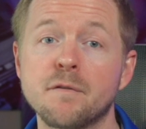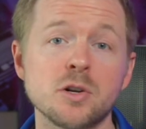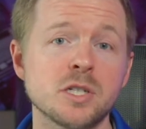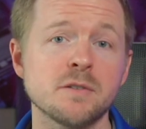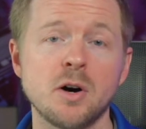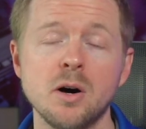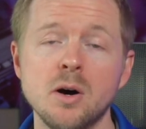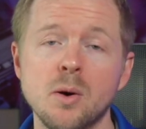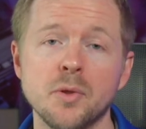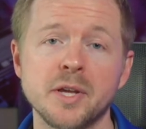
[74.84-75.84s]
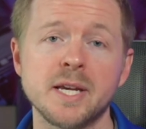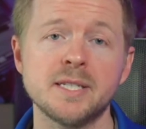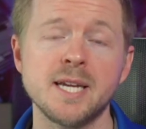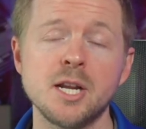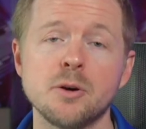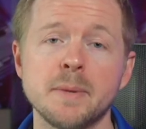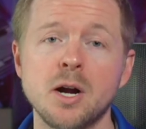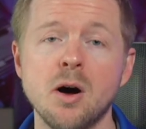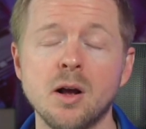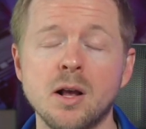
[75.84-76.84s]
First of all, with the continuum, it
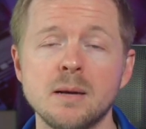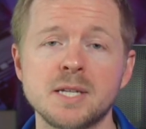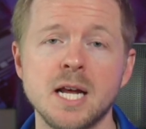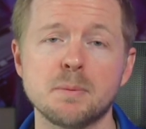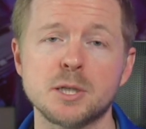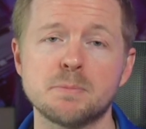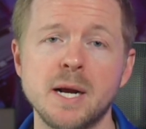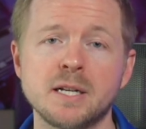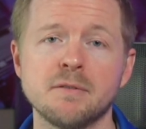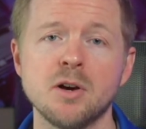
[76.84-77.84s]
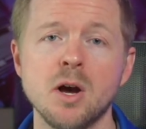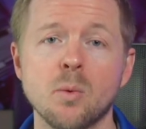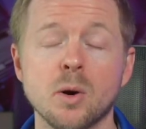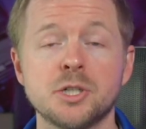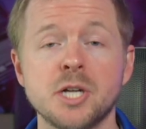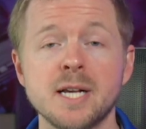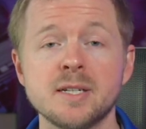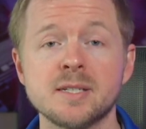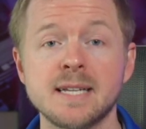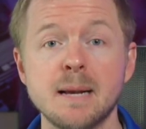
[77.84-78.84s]
all comes down to perspective, where
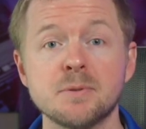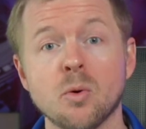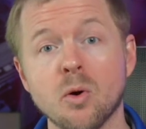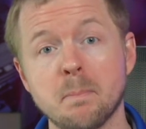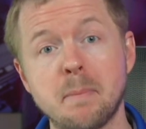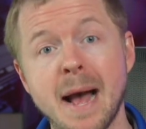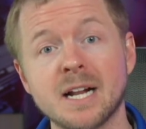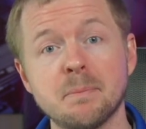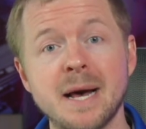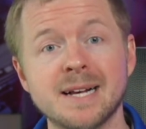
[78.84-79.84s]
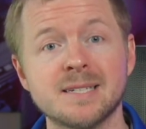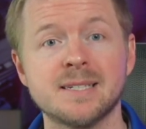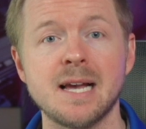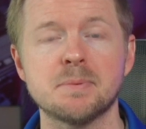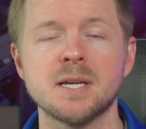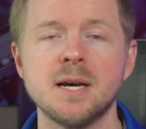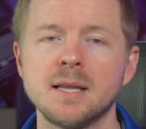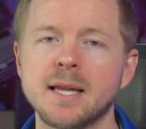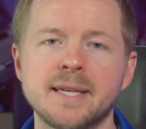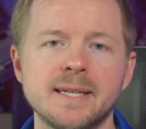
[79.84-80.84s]
adjacent steps or back to back steps,
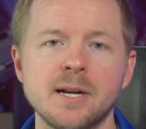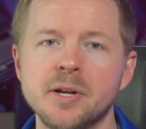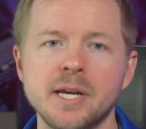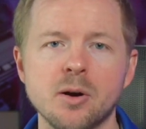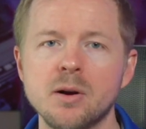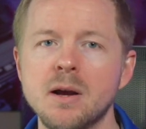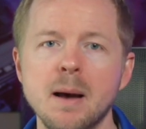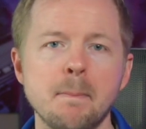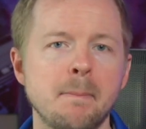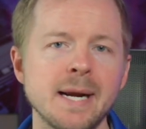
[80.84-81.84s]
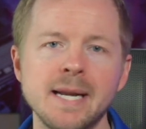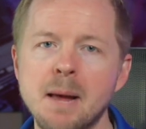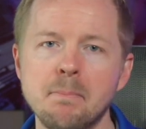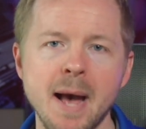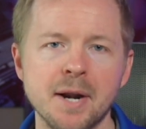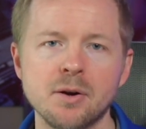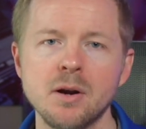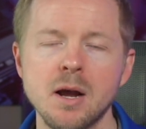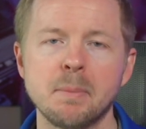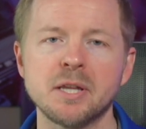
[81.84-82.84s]
like year to year, might not
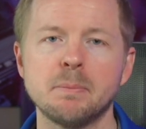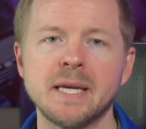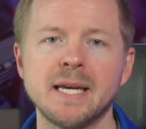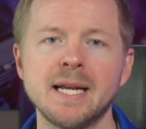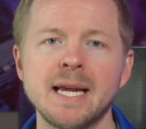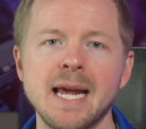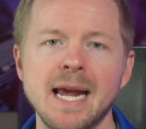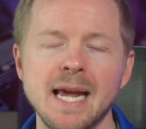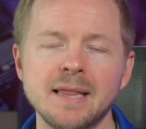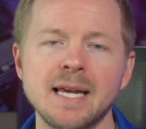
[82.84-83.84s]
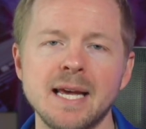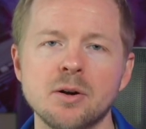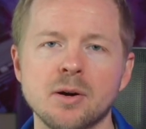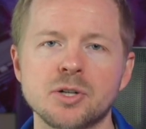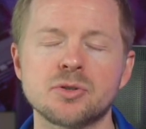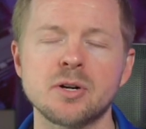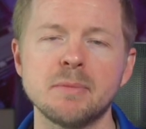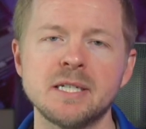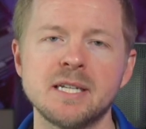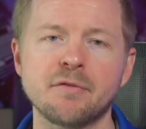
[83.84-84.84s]
matter, but the beginning and the end are
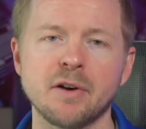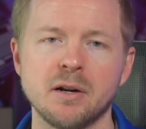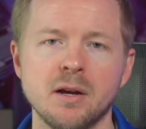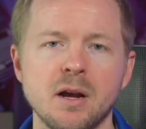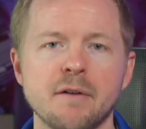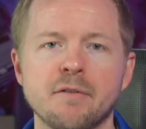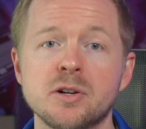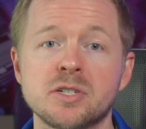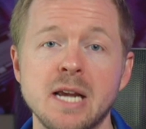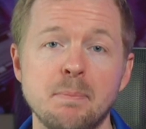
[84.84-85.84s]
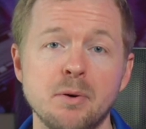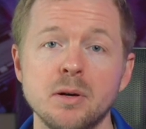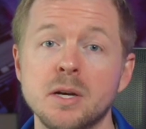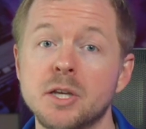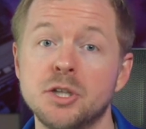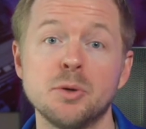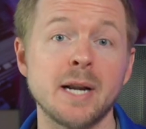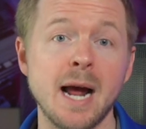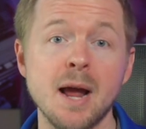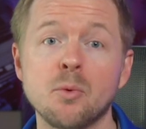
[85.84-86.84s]
extremely different. For example, you
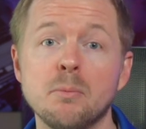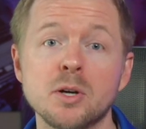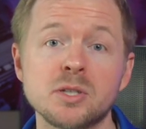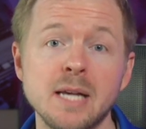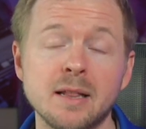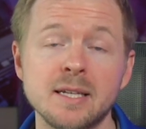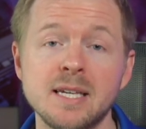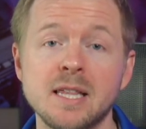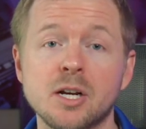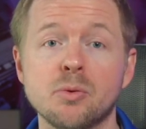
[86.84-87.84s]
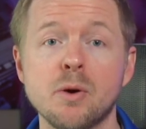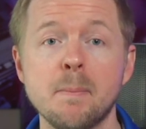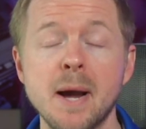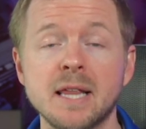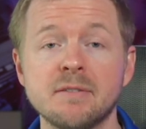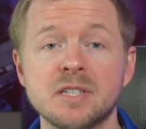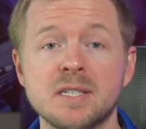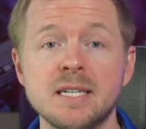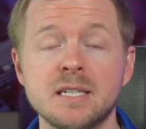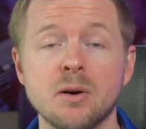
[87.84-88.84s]
and I will most likely see the career path of a
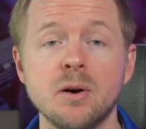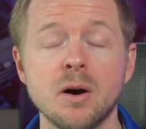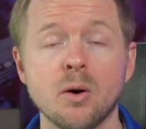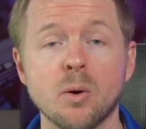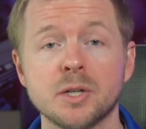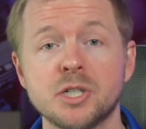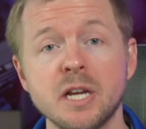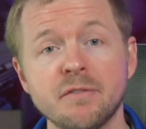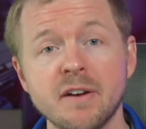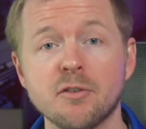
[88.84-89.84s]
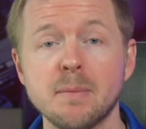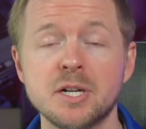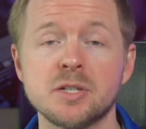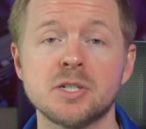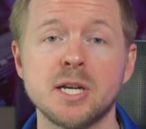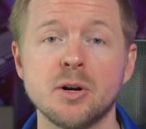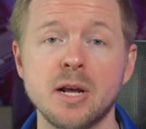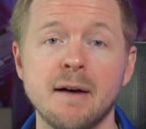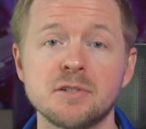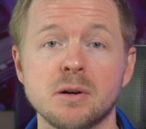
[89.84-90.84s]
CISO or a Chief Information Security
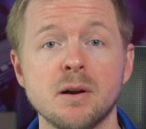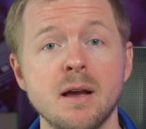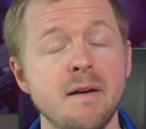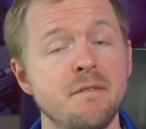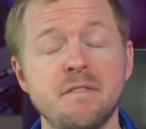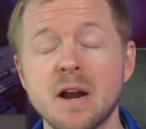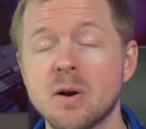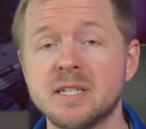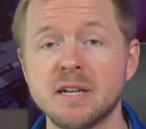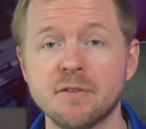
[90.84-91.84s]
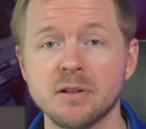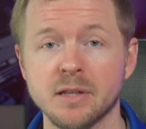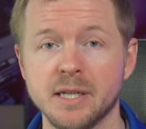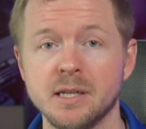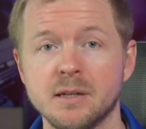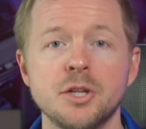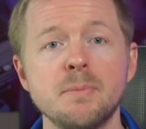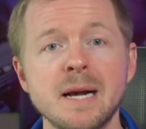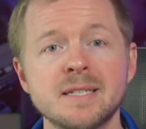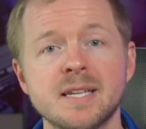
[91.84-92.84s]
Officer very differently. You
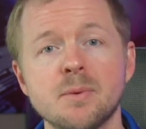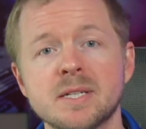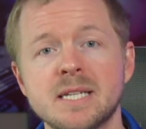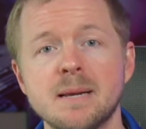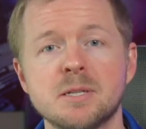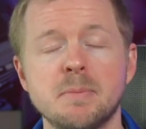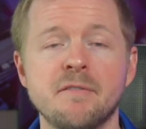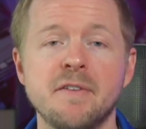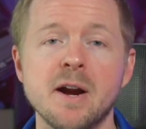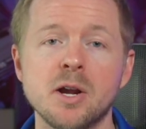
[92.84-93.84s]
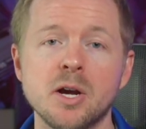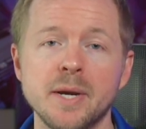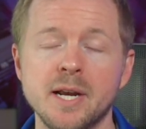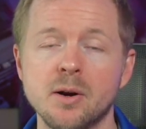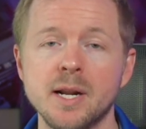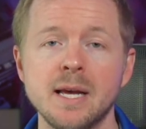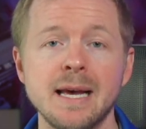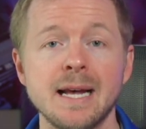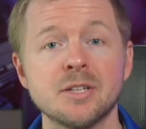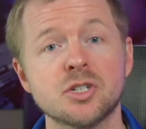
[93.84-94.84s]
might see what seems to be a very coherent
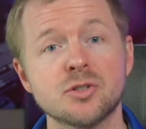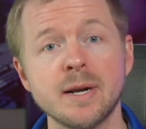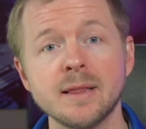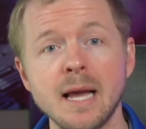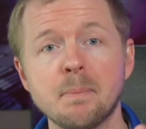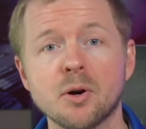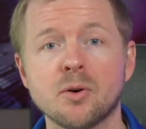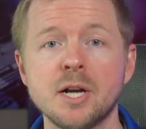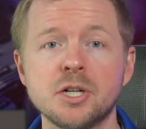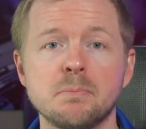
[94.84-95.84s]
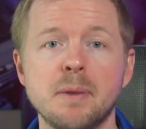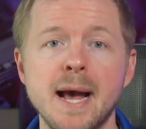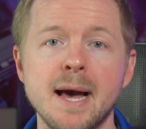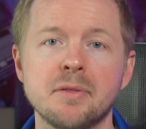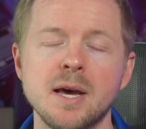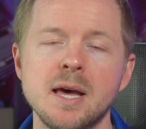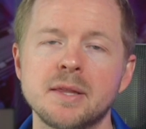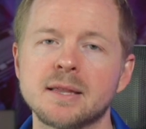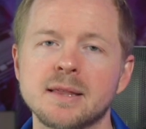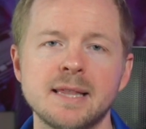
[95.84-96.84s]
and straight line progression path
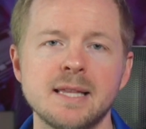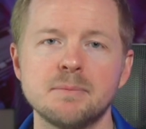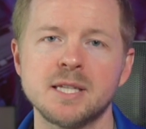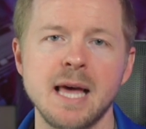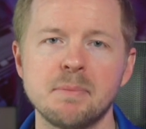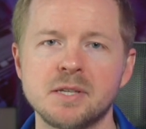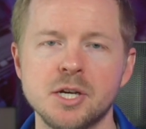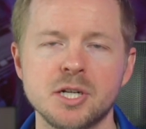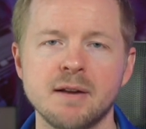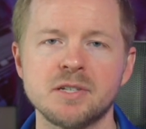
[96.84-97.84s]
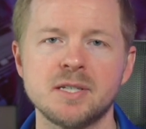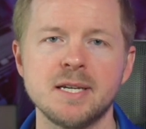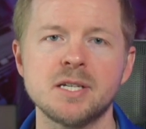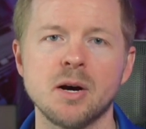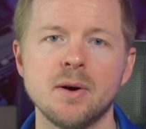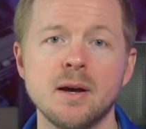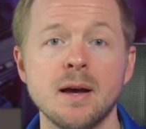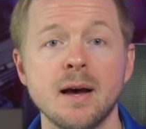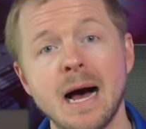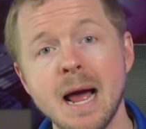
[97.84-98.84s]
that led them to that position of a CISO.
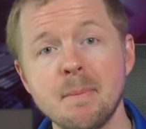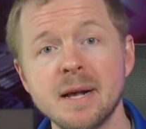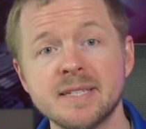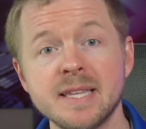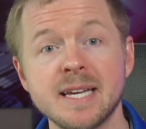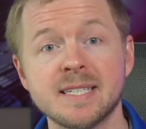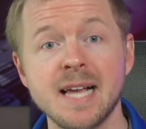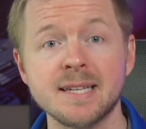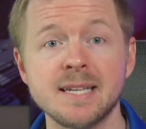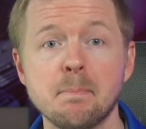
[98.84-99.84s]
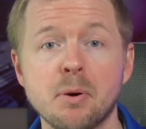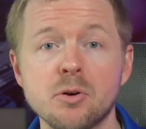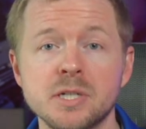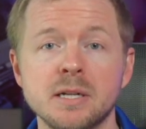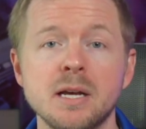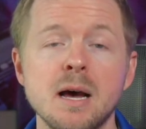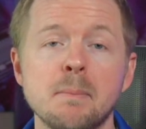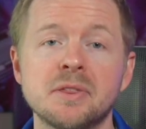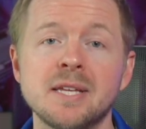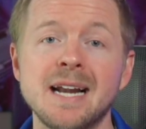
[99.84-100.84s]
I might see the exact same person,
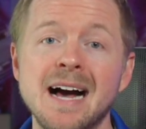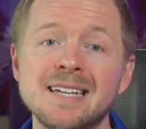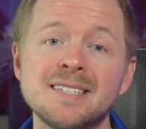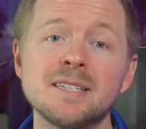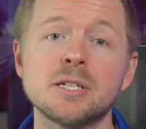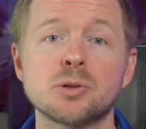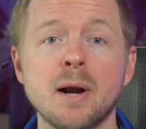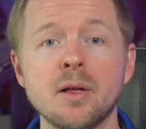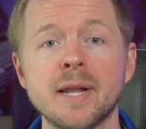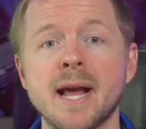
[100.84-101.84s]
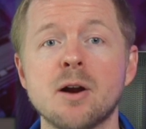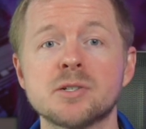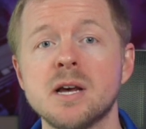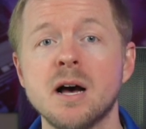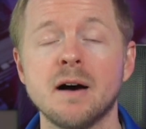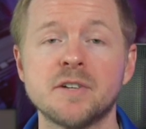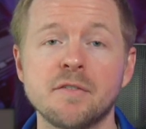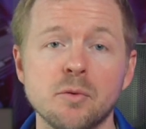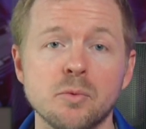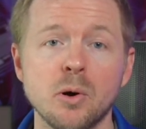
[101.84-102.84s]
but then I see the trial and errors of
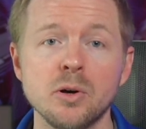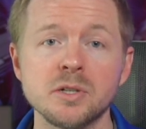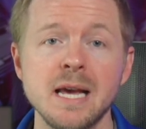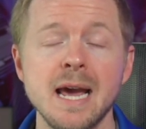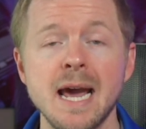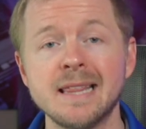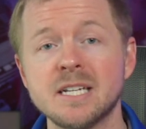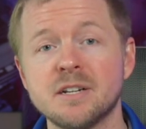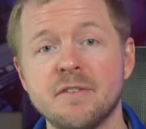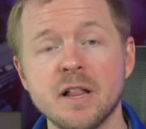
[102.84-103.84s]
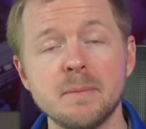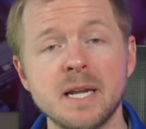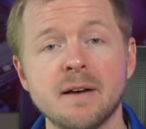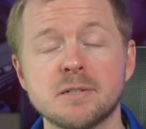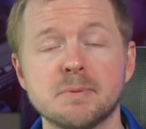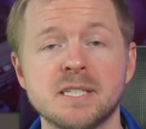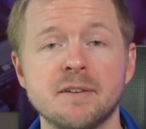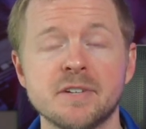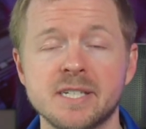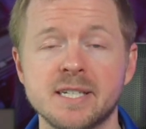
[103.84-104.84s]
different roles and the development of
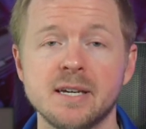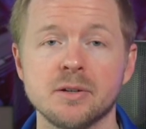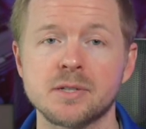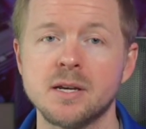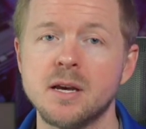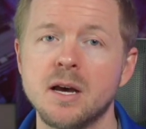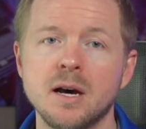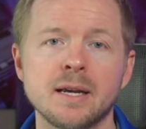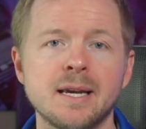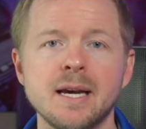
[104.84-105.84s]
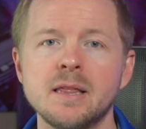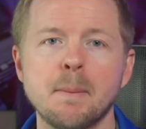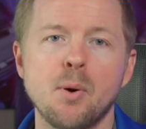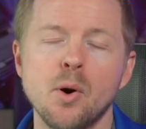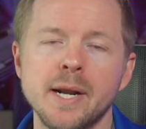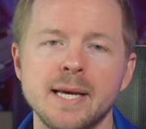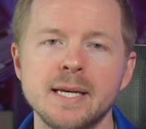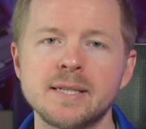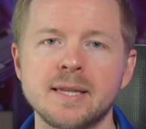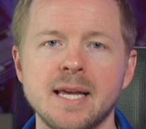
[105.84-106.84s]
specific skills. Again, the point
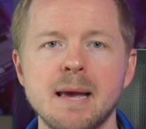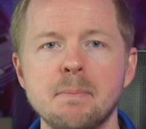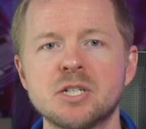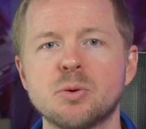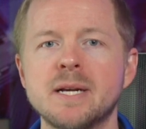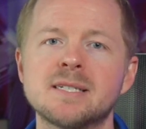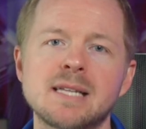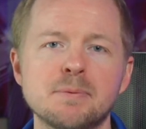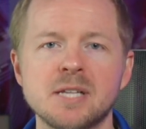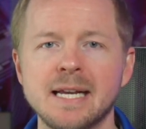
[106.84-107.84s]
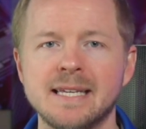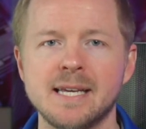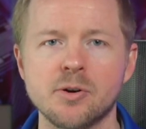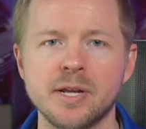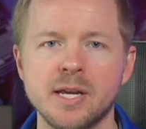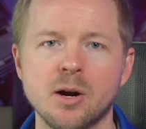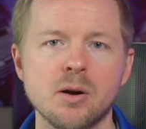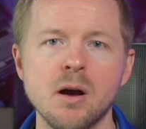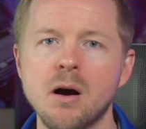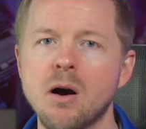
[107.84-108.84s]
is that the in between steps, like year to
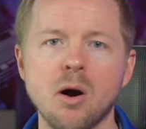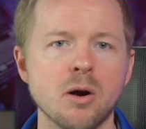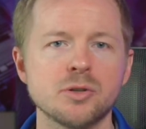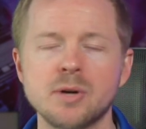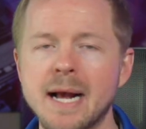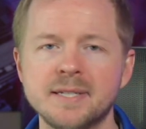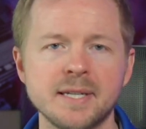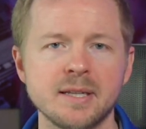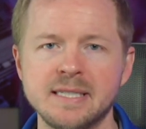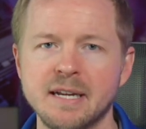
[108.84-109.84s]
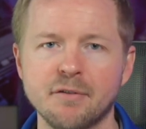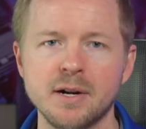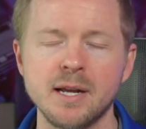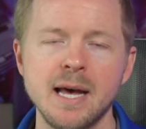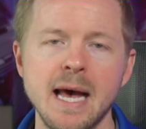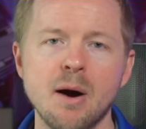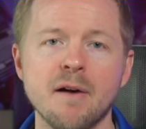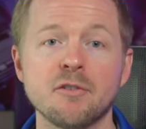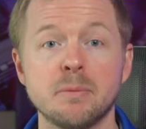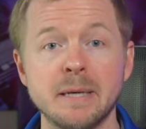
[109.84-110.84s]
year, aren't drastically different.
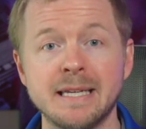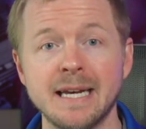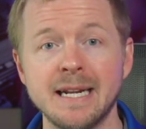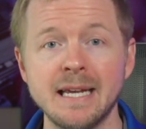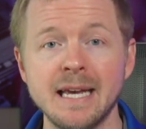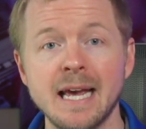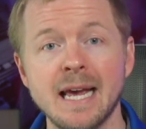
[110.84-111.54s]
However, the beginning